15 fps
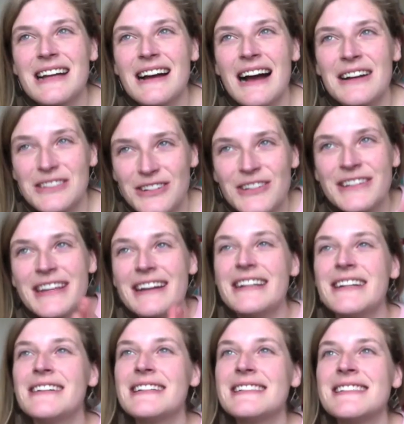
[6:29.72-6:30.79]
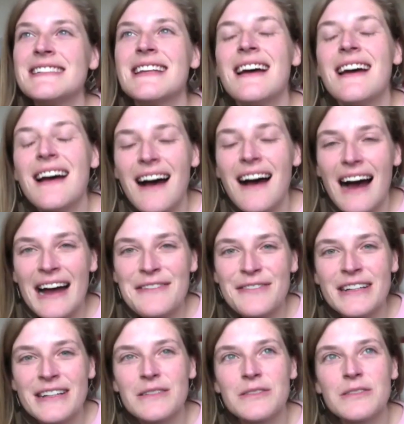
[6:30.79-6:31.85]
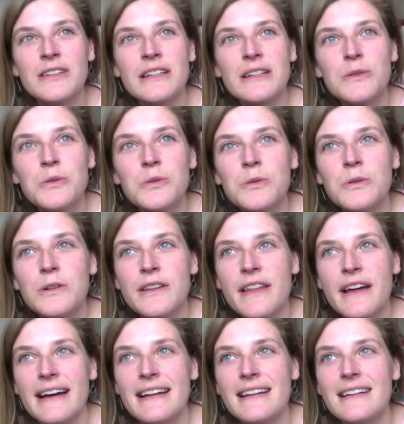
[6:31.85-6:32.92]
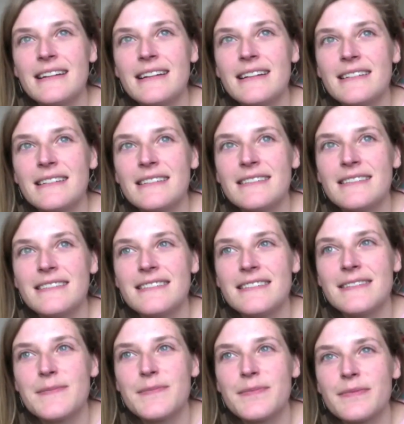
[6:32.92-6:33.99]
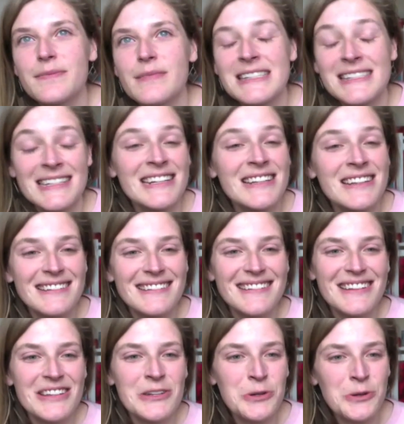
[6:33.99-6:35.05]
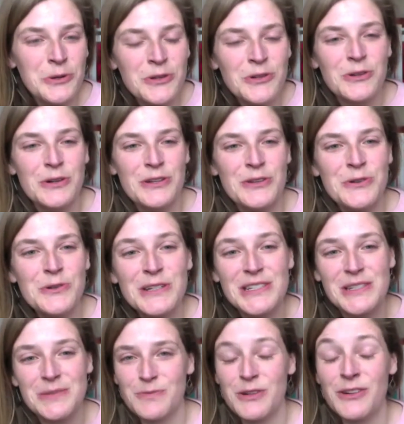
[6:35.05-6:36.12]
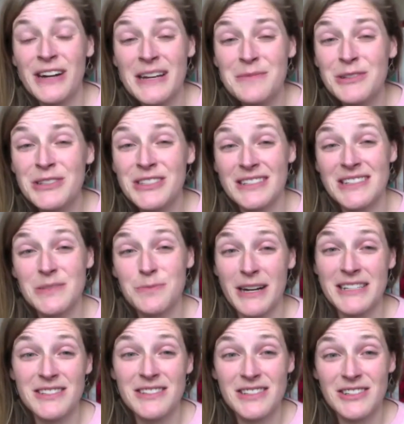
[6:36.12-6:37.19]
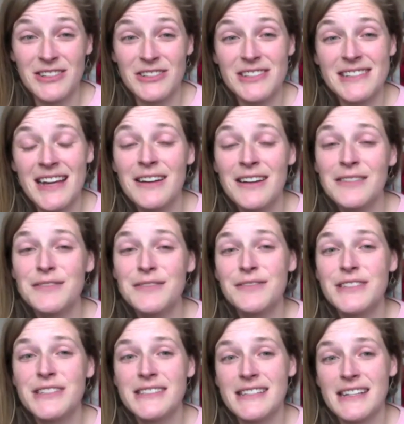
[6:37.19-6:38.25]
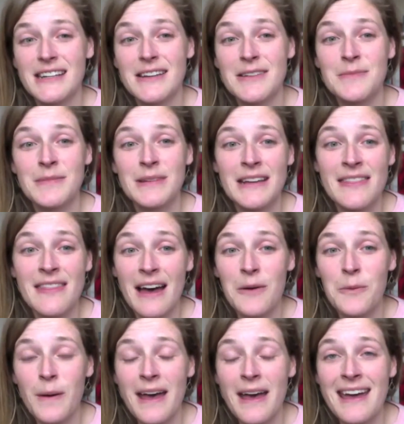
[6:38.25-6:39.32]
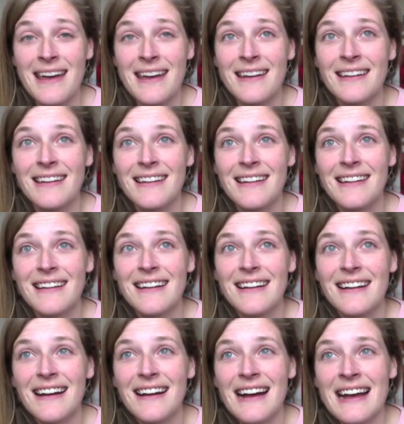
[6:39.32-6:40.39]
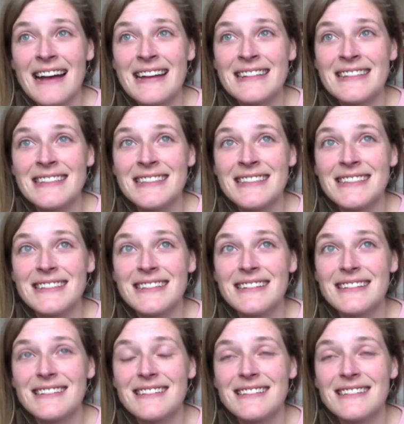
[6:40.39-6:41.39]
it's like, actually, oh yeah, here it is. I find it really cool that it's like, you're able to express yourself to him in that way, and